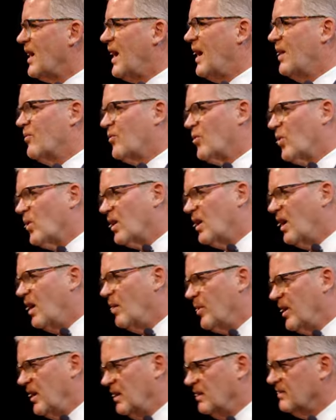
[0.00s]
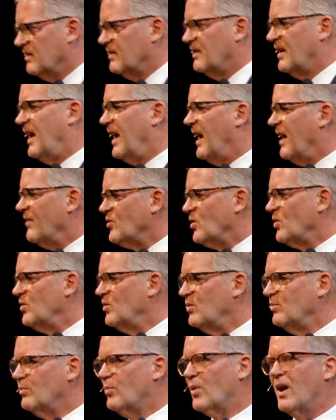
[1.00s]
time for a gummy.
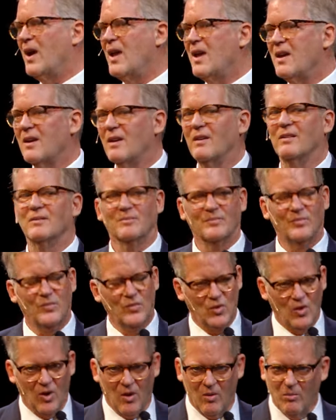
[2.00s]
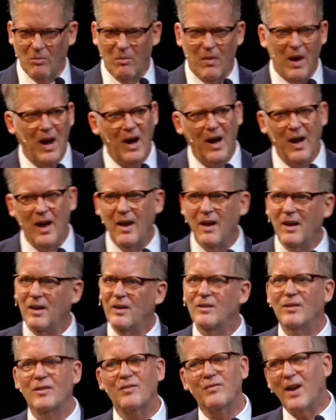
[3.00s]
Afternoon break, don't
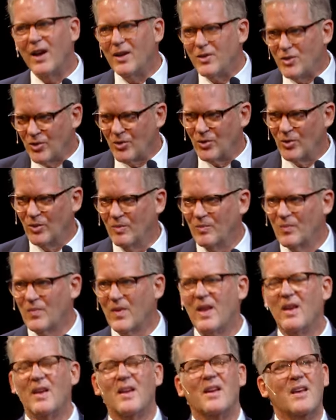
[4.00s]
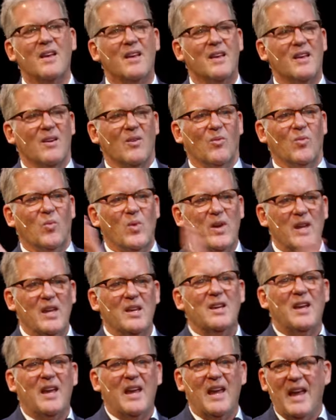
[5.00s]
mind if I do.
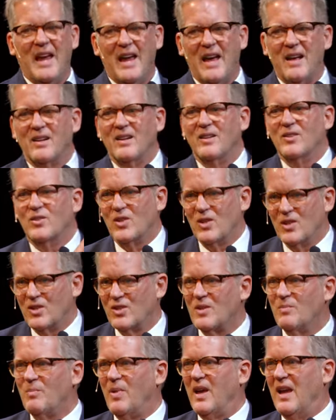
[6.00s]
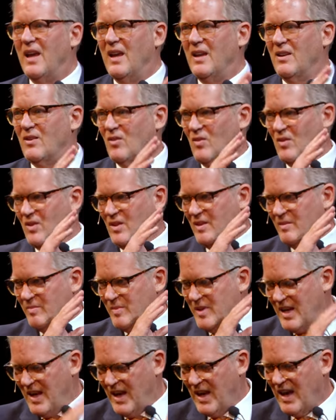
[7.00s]
We can't anticipate the
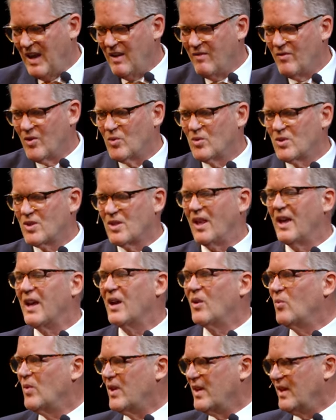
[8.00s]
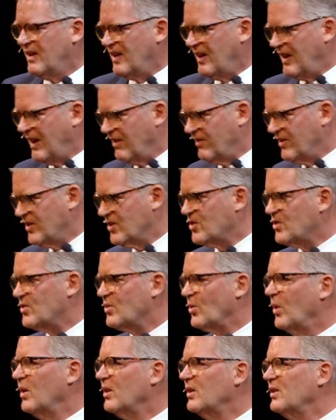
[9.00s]
behaviors like we have
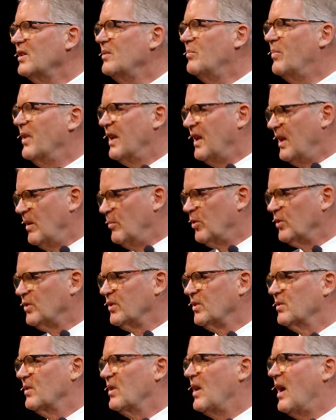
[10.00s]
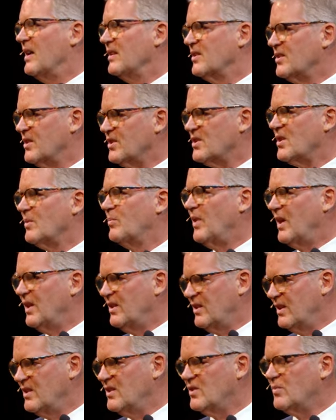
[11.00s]
historically been able to
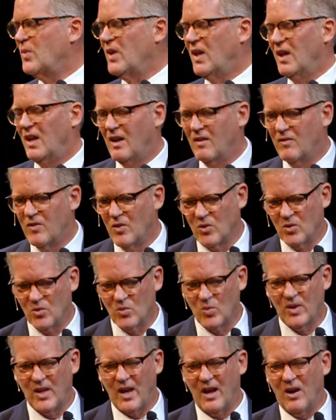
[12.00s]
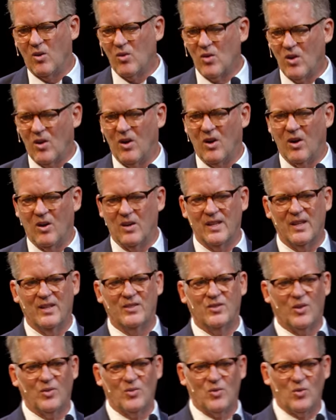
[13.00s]
anticipate these behaviors with alcohol.
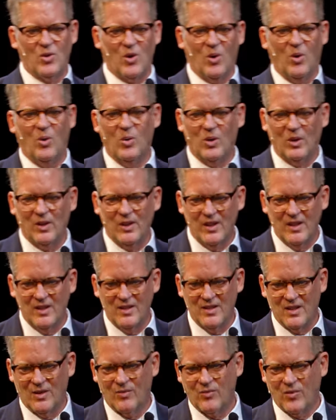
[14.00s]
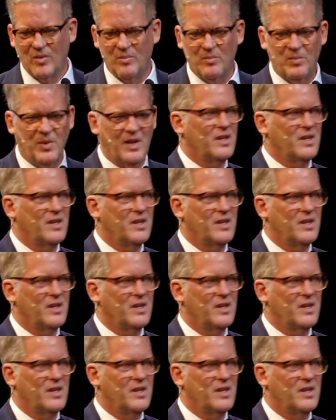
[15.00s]
It's a totally different